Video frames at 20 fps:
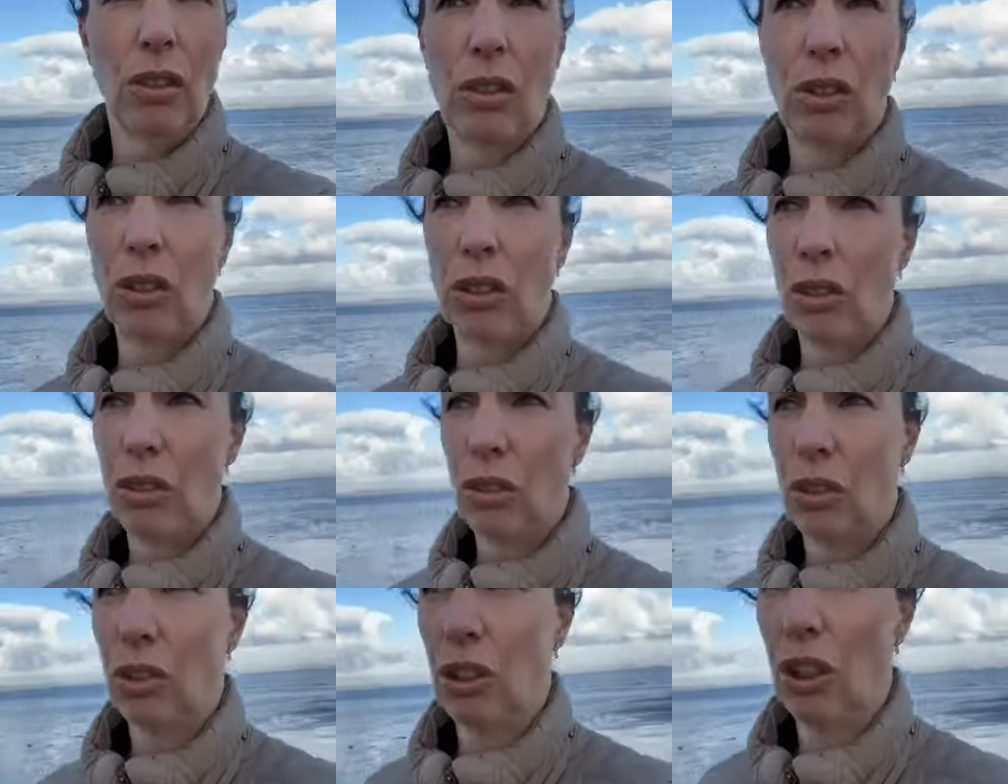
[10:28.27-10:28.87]

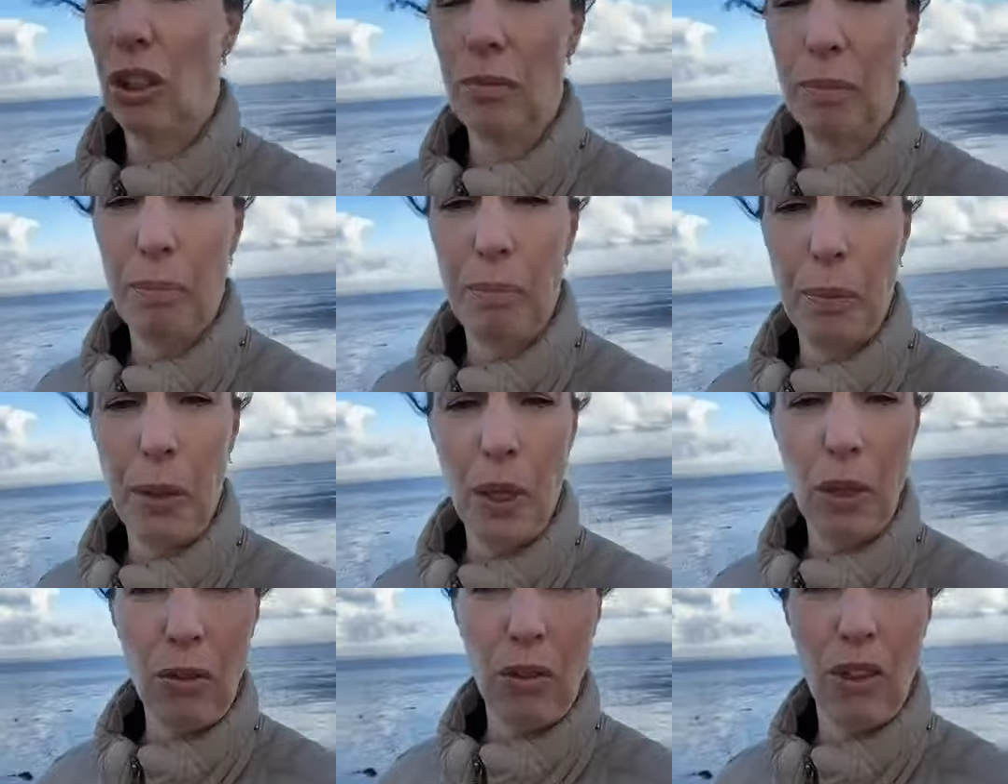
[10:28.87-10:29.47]
such
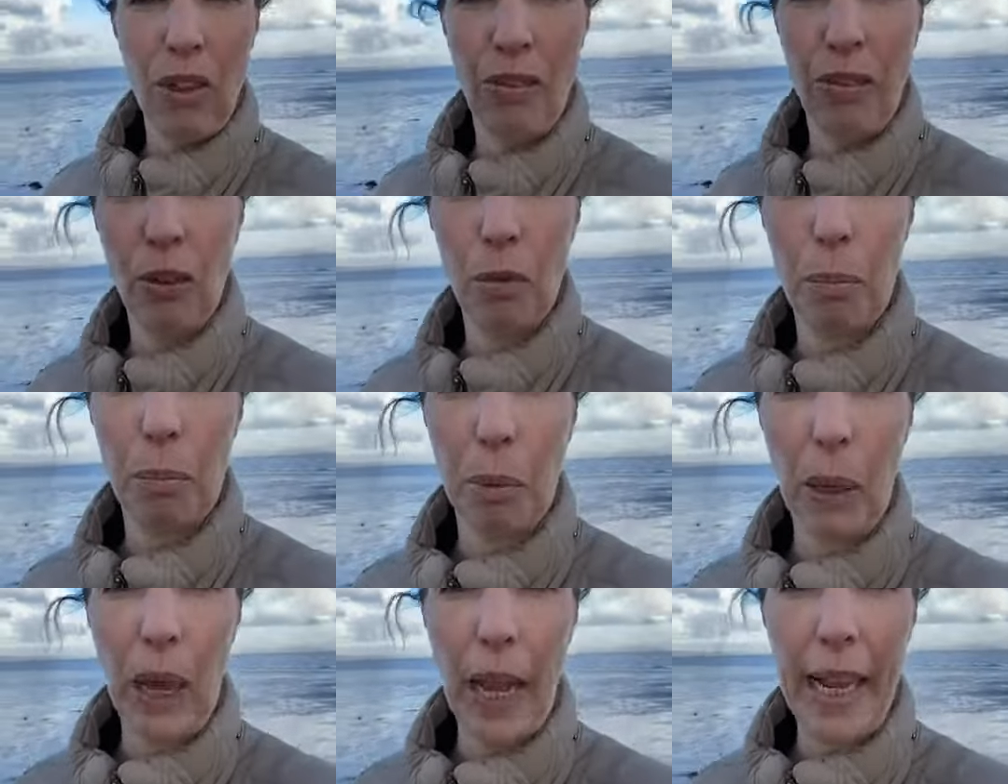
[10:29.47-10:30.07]
a
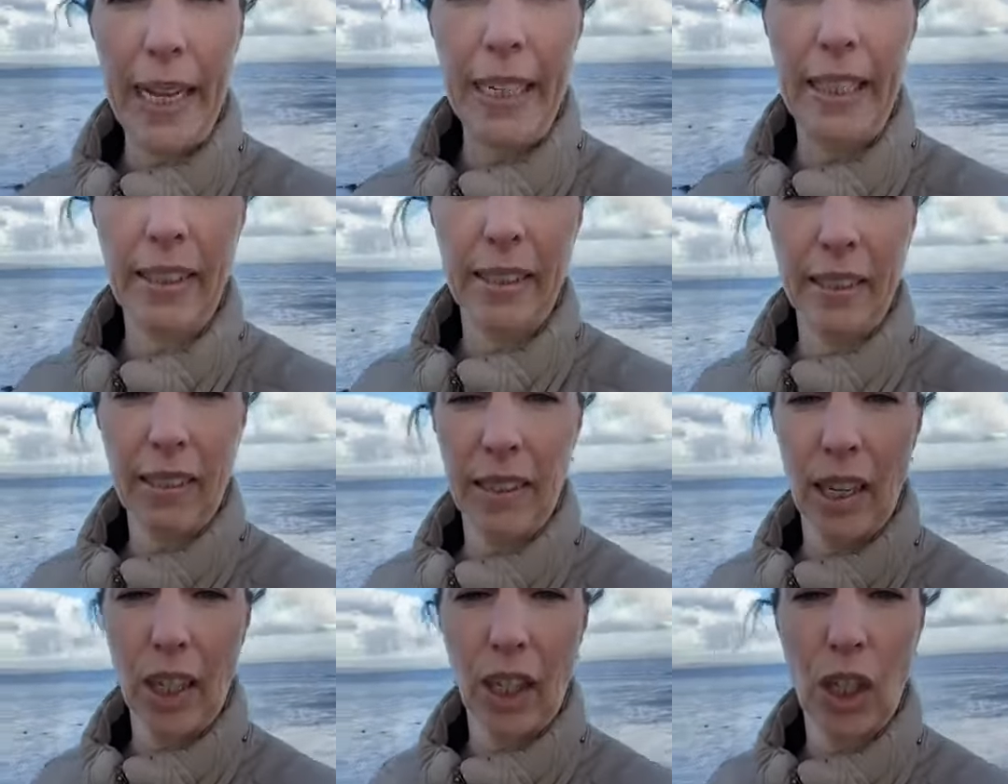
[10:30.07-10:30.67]
beautiful
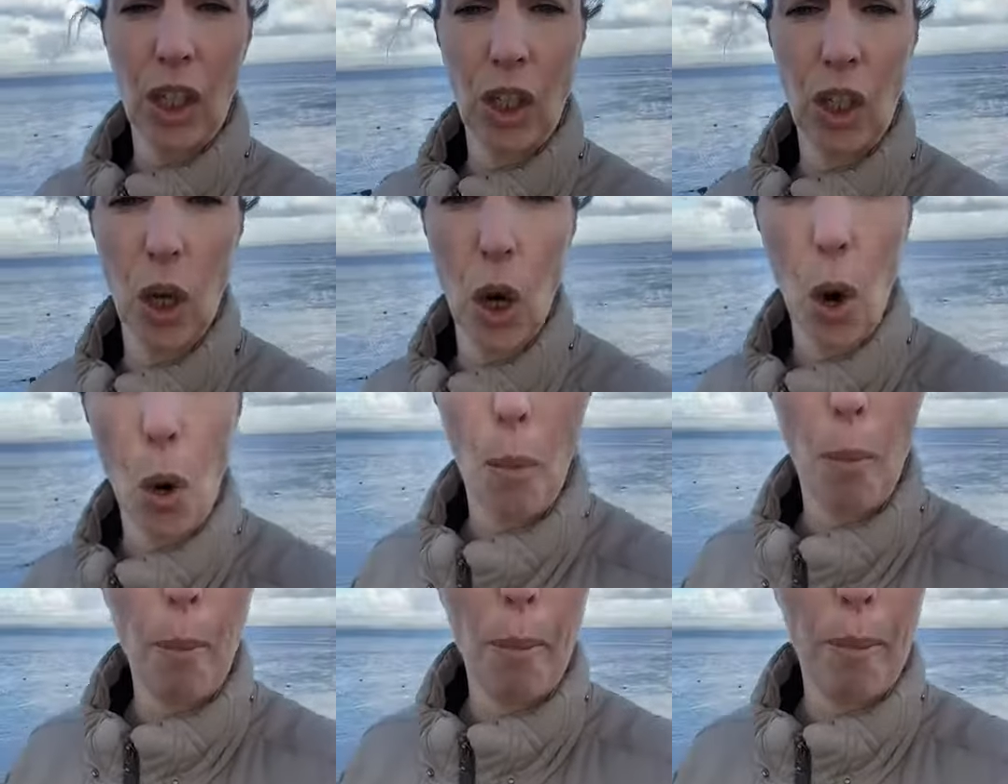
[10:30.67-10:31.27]
place to
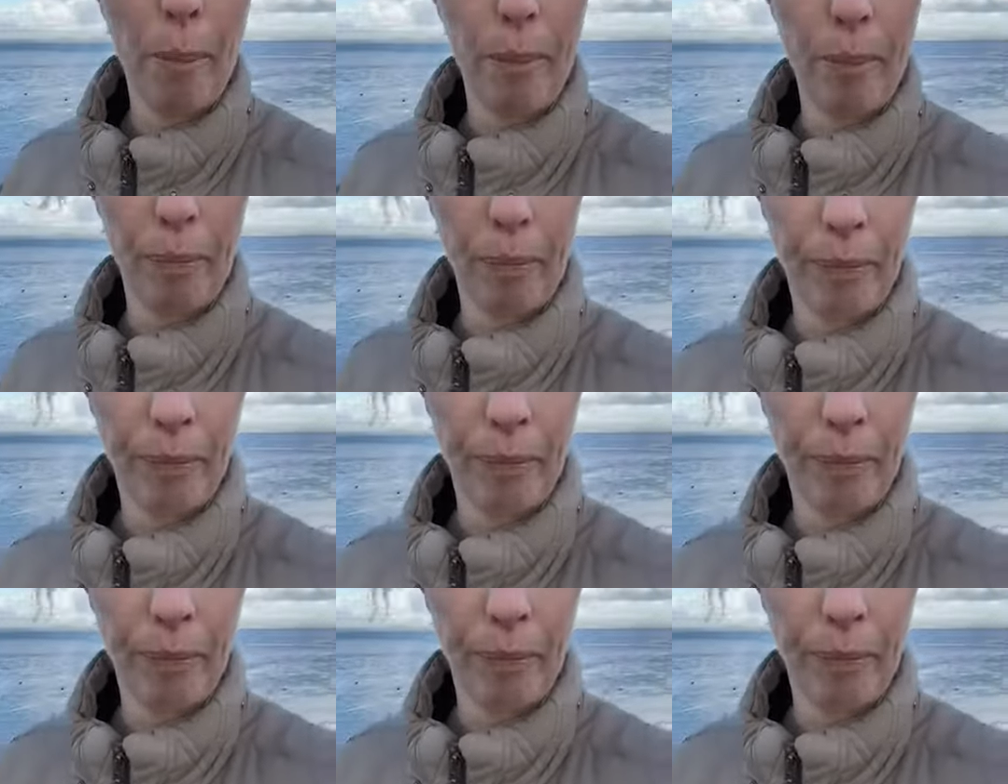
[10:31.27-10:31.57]
come.